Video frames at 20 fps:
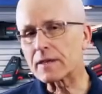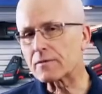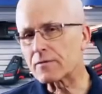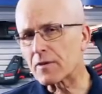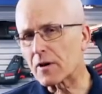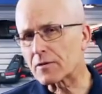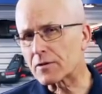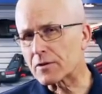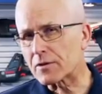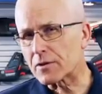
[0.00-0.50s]
the
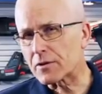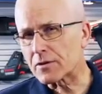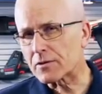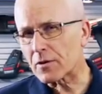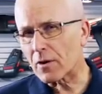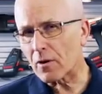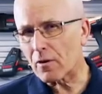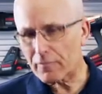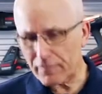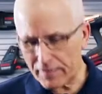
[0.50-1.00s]

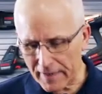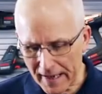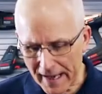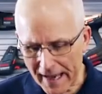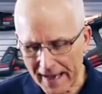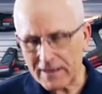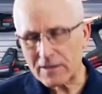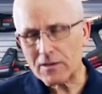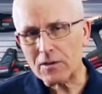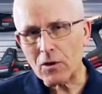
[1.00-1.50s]
advantages of
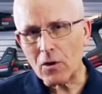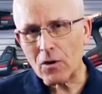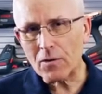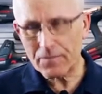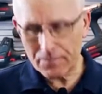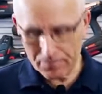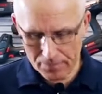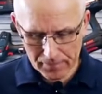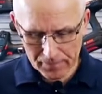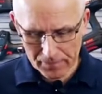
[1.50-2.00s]
X-Lock.
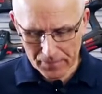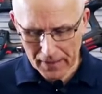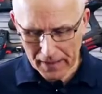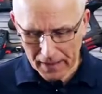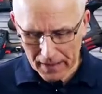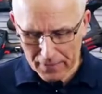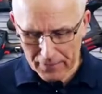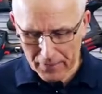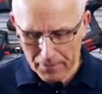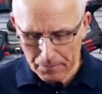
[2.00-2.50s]
The
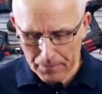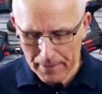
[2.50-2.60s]
clever